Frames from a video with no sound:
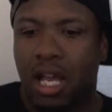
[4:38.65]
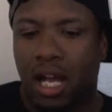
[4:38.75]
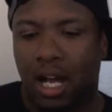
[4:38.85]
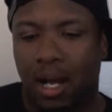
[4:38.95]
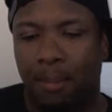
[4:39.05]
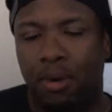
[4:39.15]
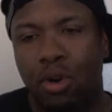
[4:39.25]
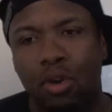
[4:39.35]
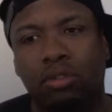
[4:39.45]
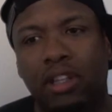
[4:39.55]

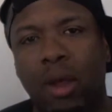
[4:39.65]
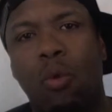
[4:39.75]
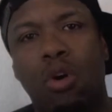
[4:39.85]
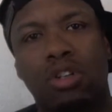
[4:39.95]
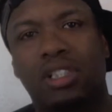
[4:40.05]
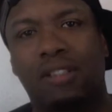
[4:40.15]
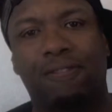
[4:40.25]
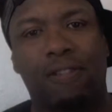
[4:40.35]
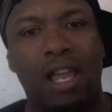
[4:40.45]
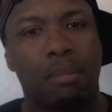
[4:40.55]
Who do you think wants this
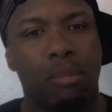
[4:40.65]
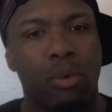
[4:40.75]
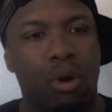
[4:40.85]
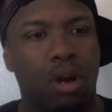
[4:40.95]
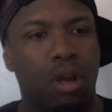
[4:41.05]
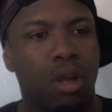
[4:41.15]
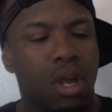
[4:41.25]
fight more?